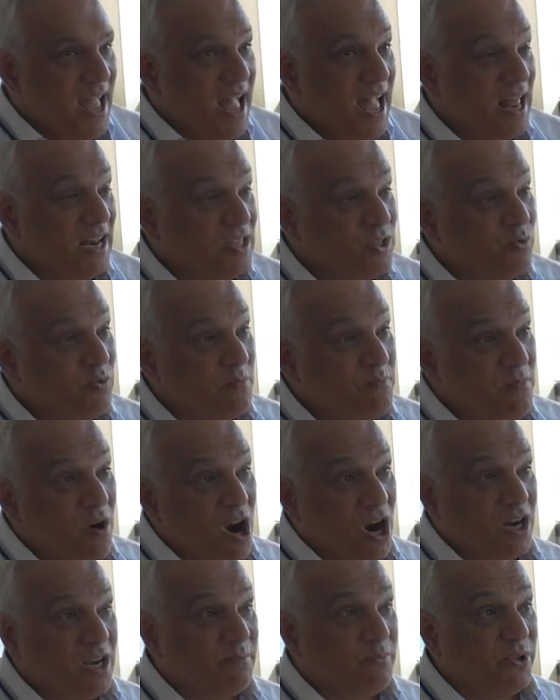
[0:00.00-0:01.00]
and it's
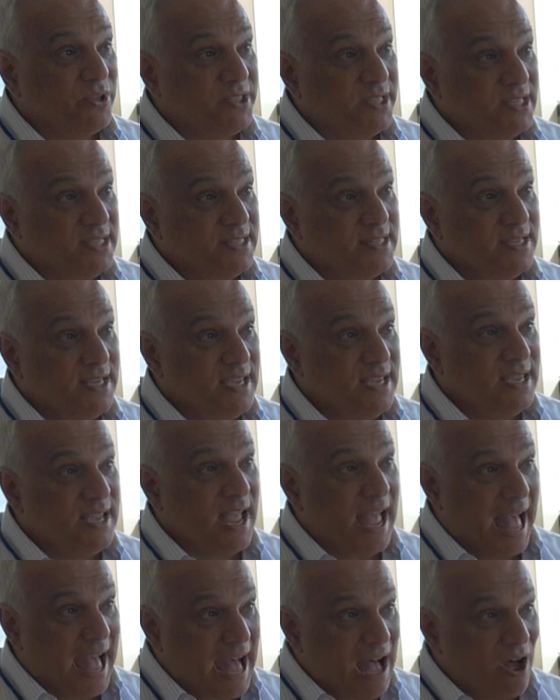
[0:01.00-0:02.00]
remarkable to see
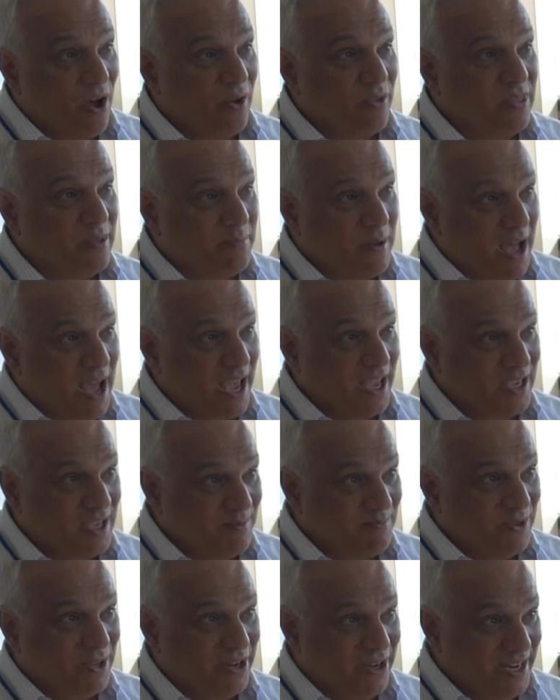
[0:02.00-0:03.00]
how the Baha'i
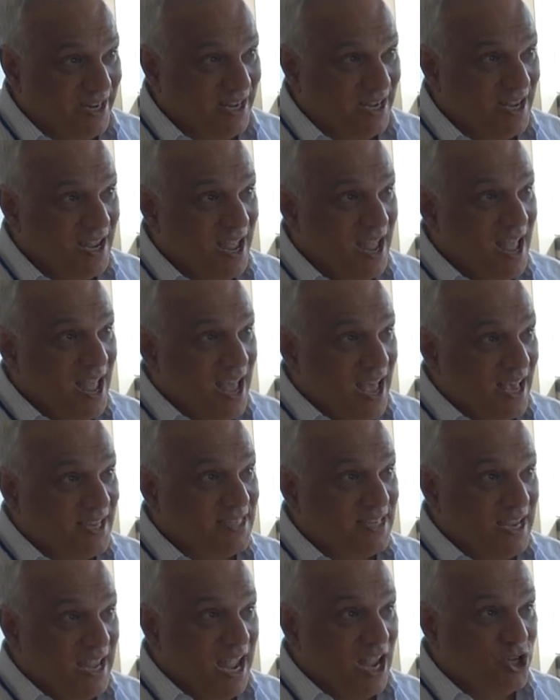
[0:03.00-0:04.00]
community has
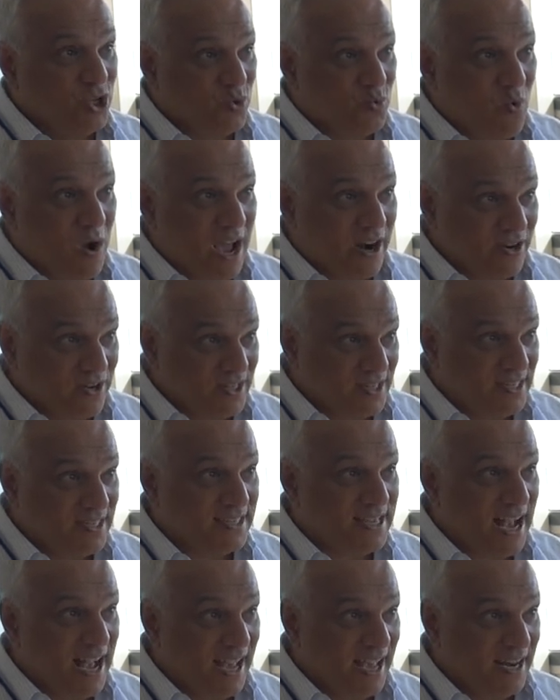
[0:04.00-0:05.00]
engaged wider
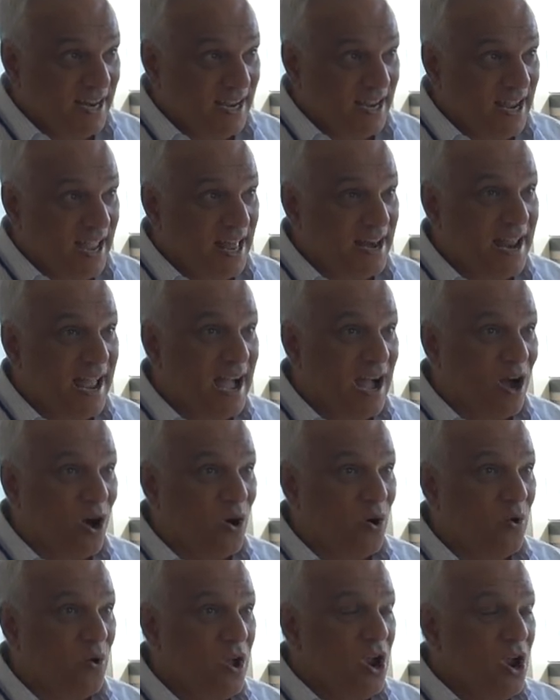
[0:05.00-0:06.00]
society and
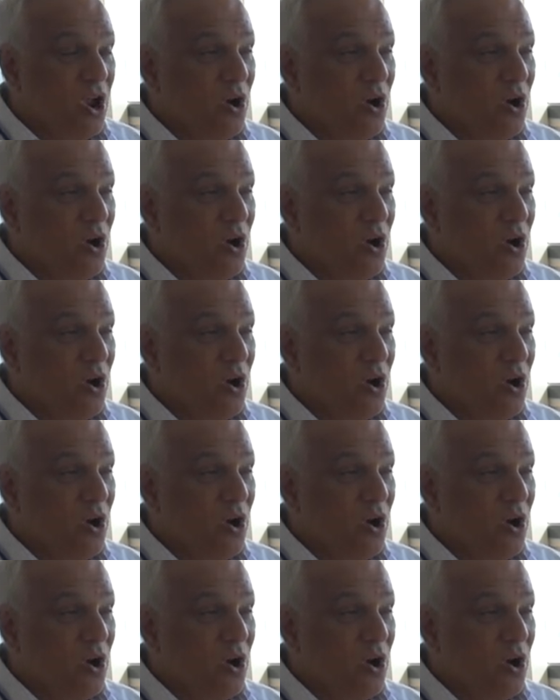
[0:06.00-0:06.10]
how